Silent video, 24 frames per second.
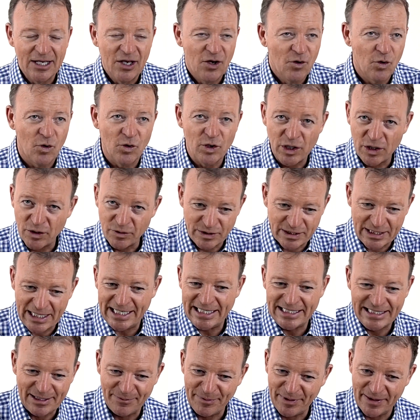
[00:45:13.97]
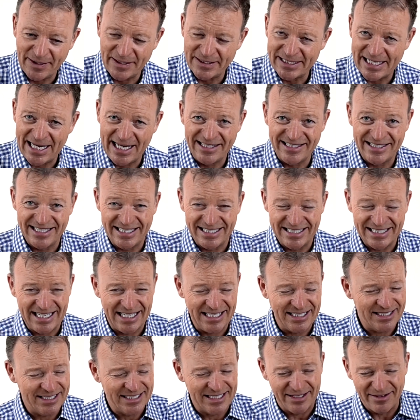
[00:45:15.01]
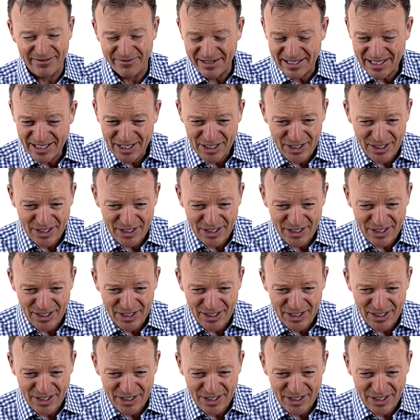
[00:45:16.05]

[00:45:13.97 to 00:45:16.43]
or you say something that sounds insensitive,